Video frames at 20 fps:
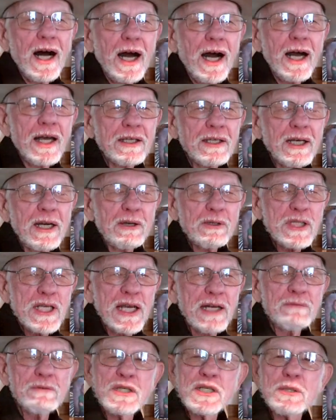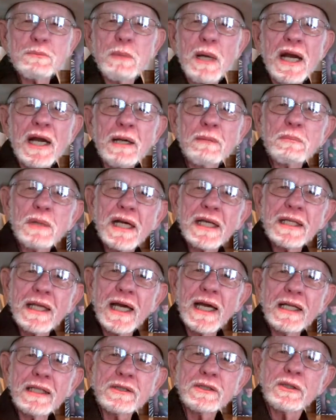I was kind of inspired by
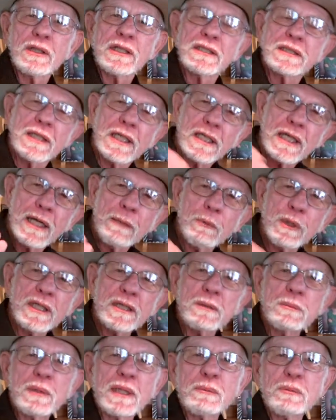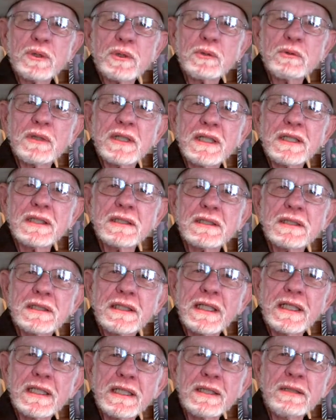that. So I went to Maple Creek to
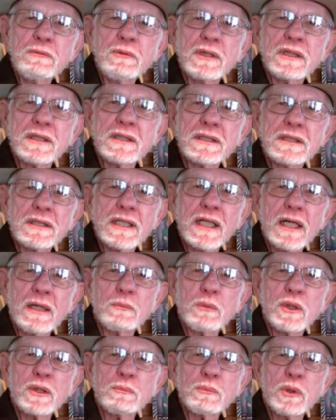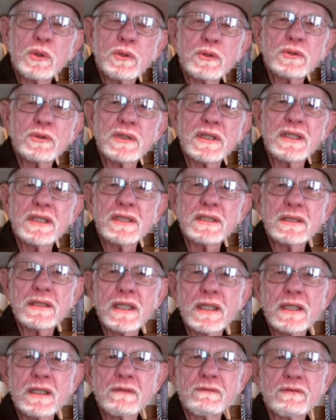take in one of these cowboy poetry
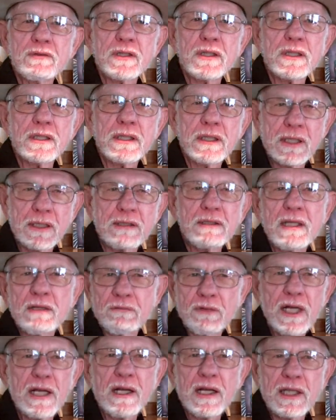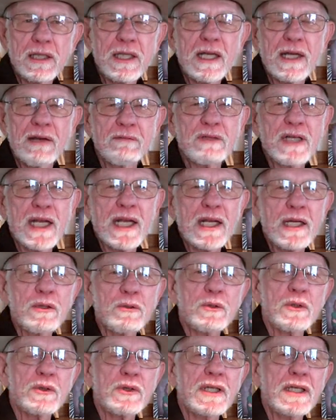kind of, they have an
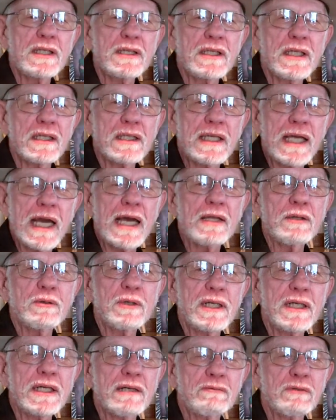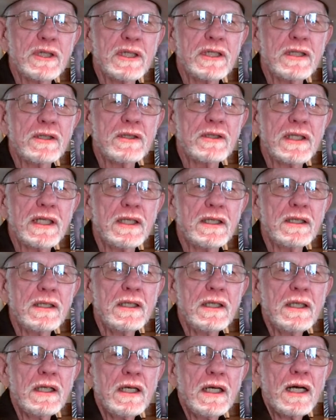annual thing, a gathering every year there.
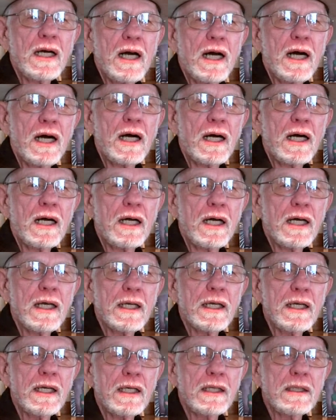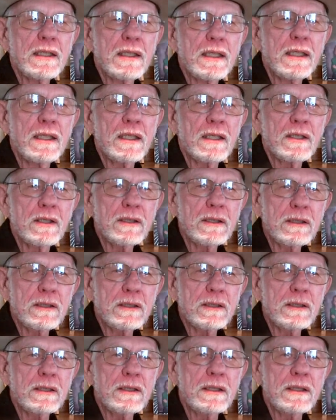And heard